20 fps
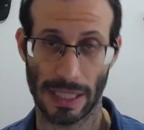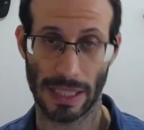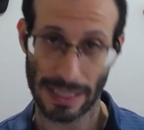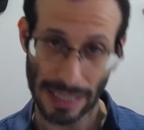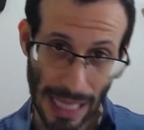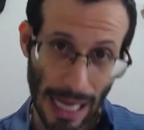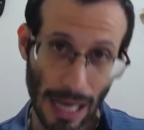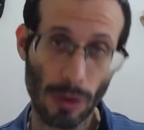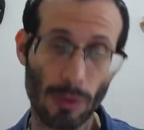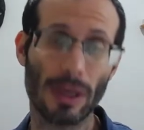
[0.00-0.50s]
And
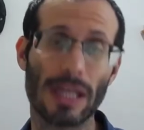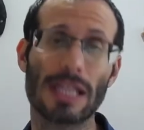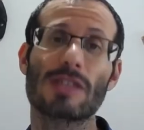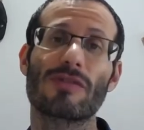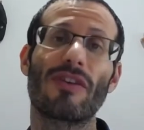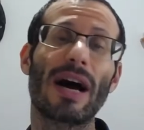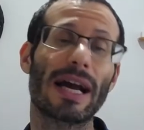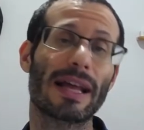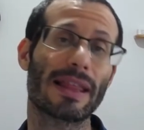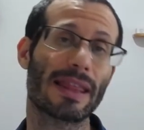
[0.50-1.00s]
now let's
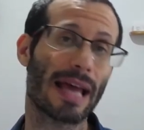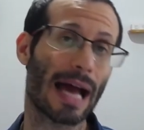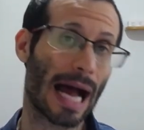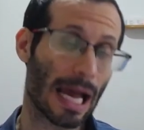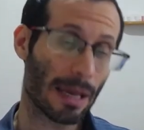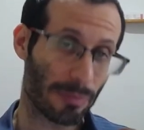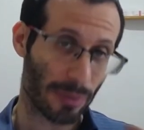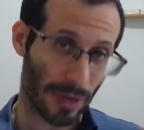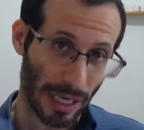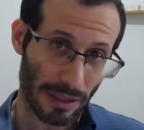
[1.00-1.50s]
find the
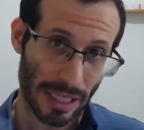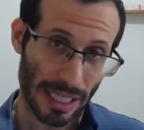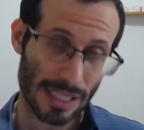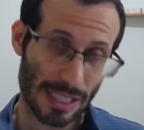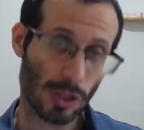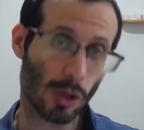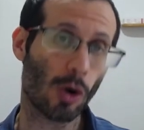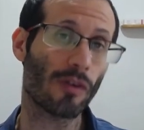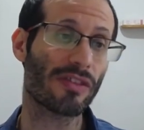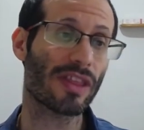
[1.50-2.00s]
IP
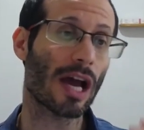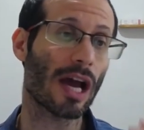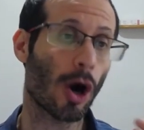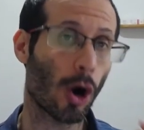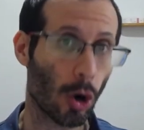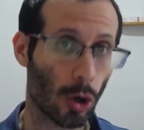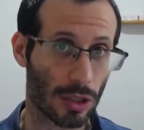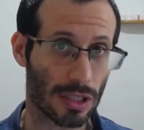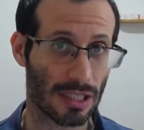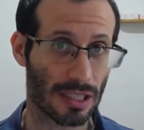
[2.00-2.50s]
address of the
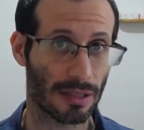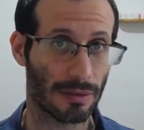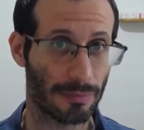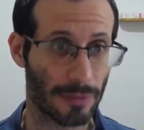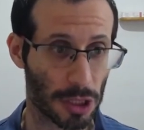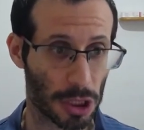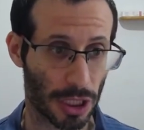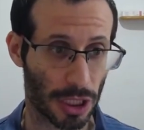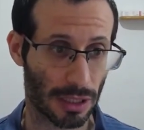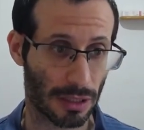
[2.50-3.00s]
host
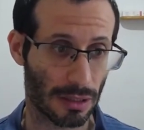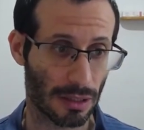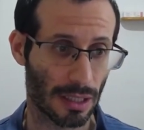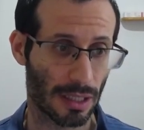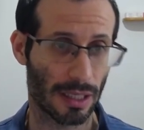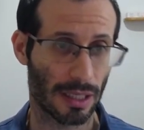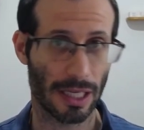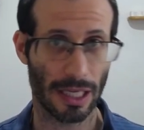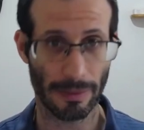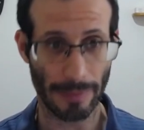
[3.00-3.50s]
machine.
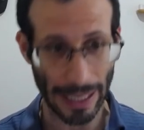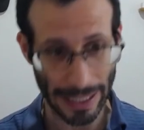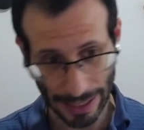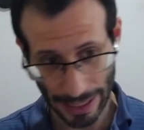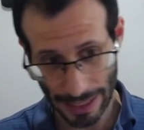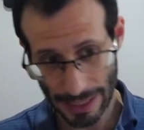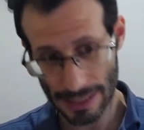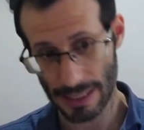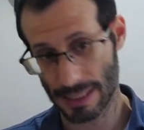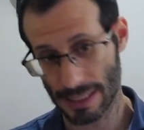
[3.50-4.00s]
In my
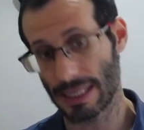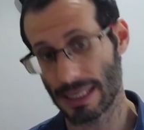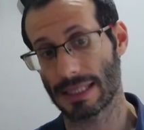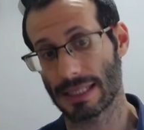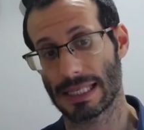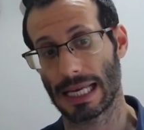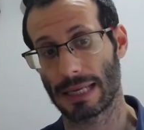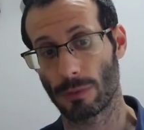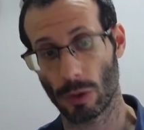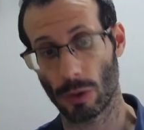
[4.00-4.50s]
case,
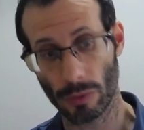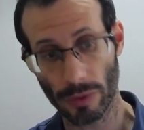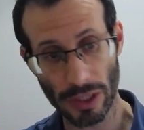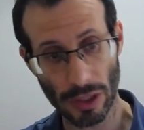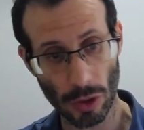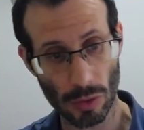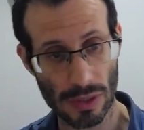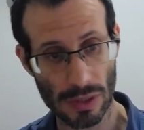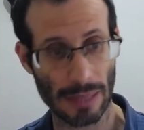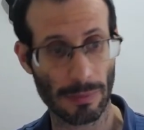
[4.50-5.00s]
since I'm on
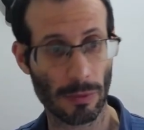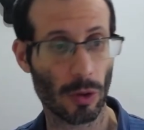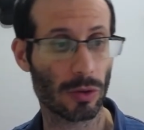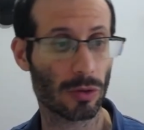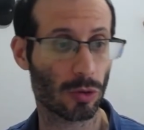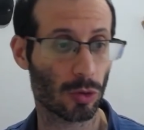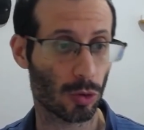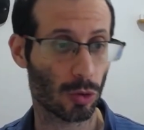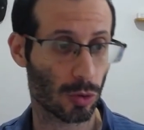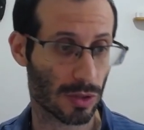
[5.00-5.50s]
Windows, I'm
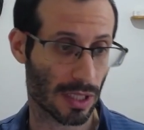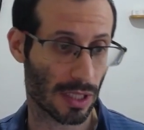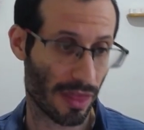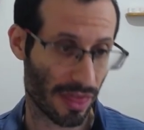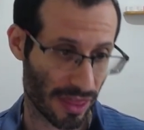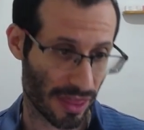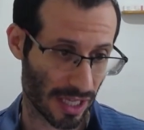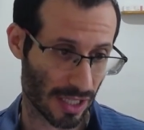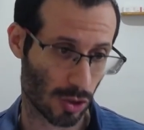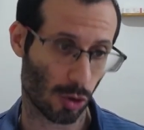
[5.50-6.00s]
going to use
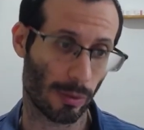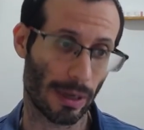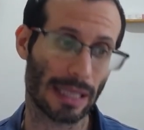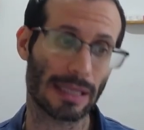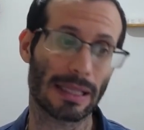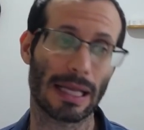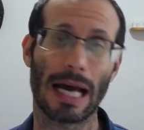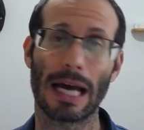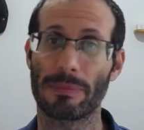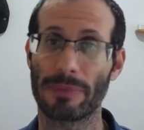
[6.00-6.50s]
this
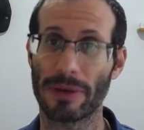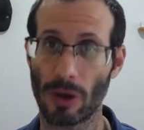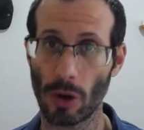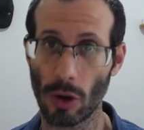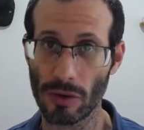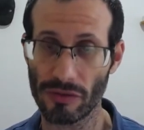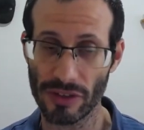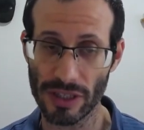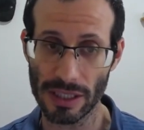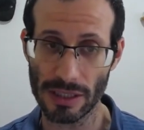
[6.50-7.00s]
command,
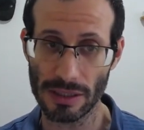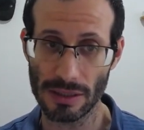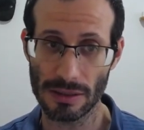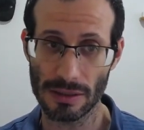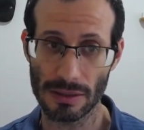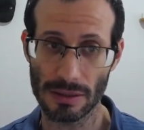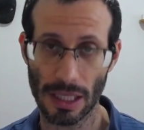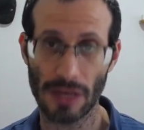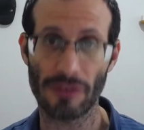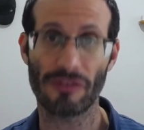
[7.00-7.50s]
ipconfig.
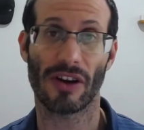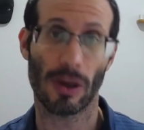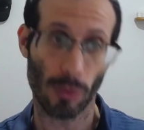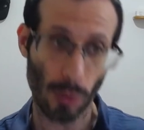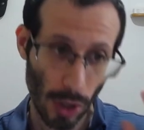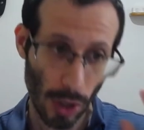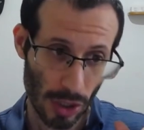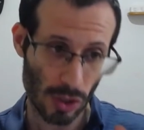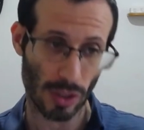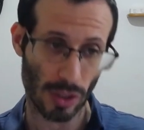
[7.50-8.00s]
If I
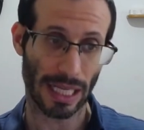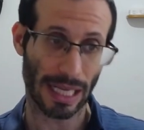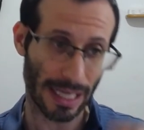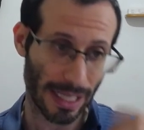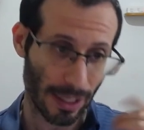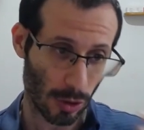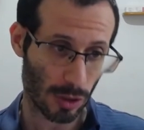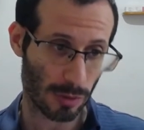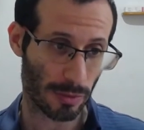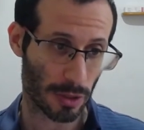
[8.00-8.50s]
was on a
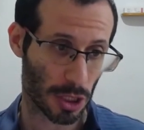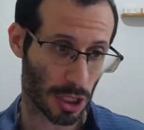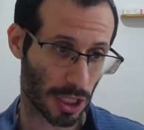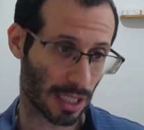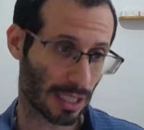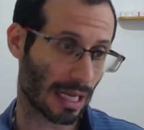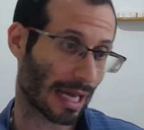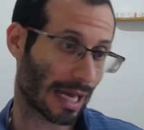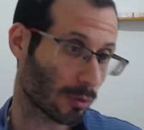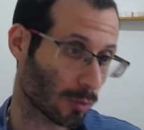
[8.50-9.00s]
Linux
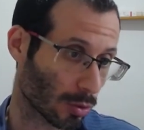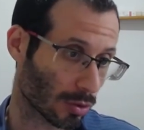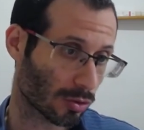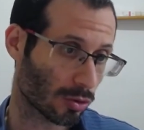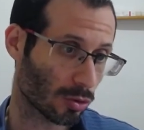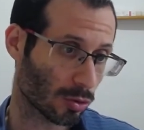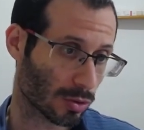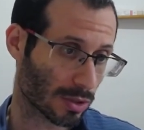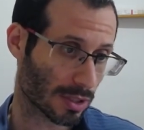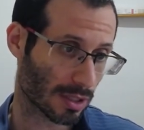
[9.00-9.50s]
machine, I would
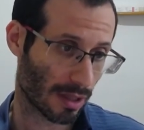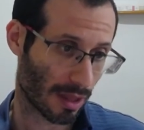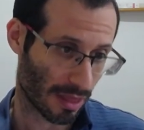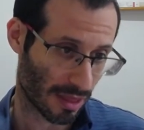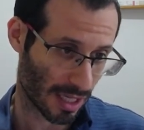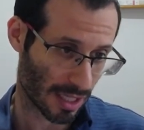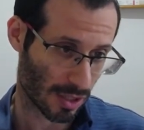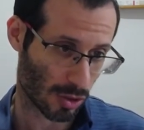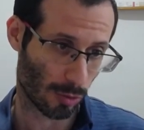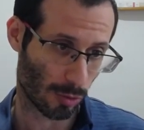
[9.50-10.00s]
use
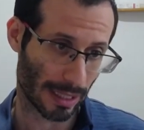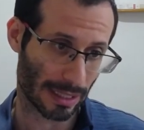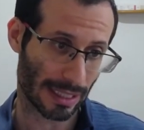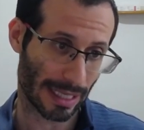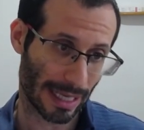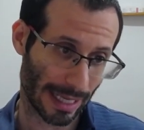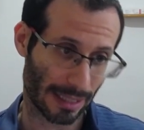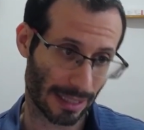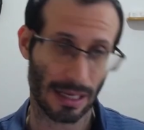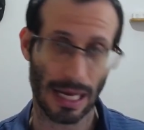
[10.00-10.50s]
this command
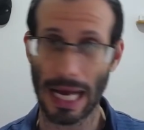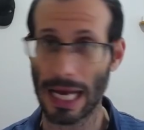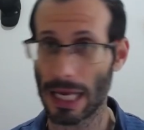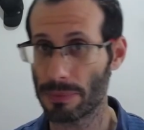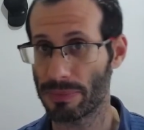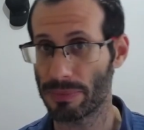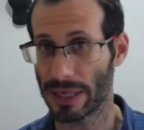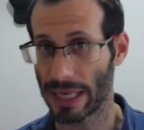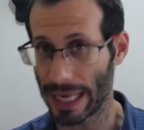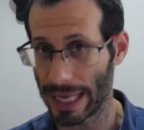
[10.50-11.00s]
again,
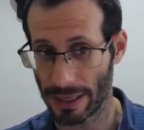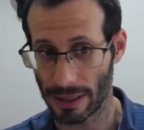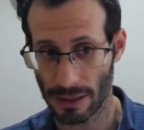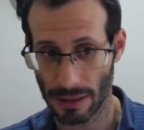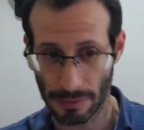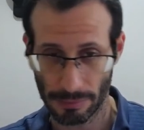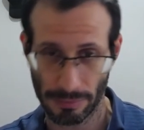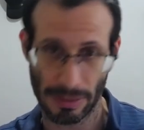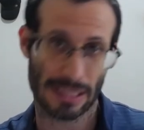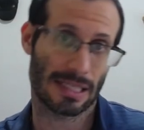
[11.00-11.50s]
ipa.
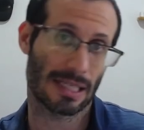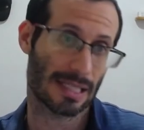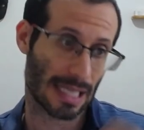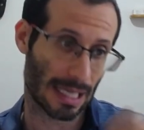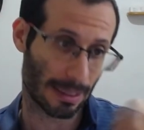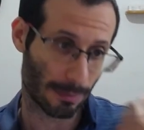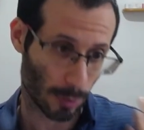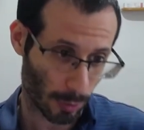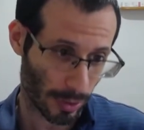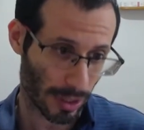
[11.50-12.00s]
But since
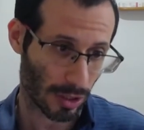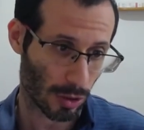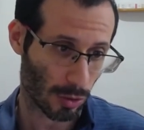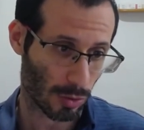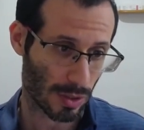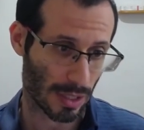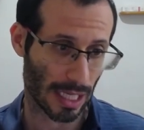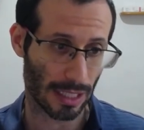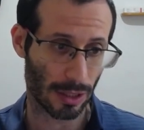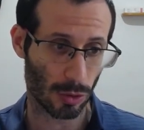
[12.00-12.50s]
I'm on
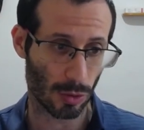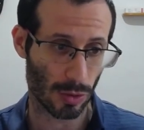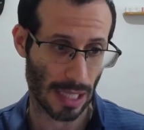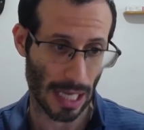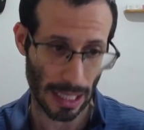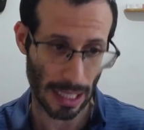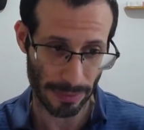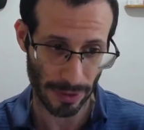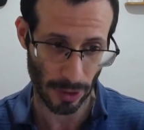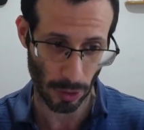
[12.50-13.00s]
Windows, I'll use
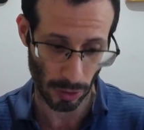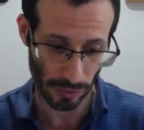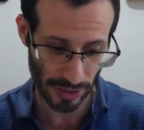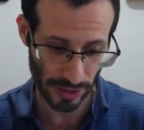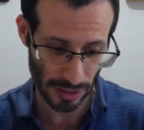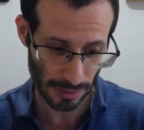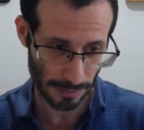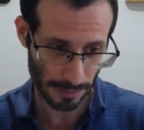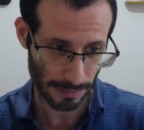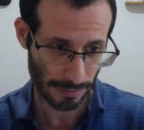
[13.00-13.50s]

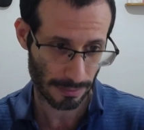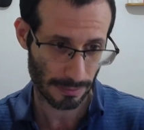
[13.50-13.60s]
ipconfig.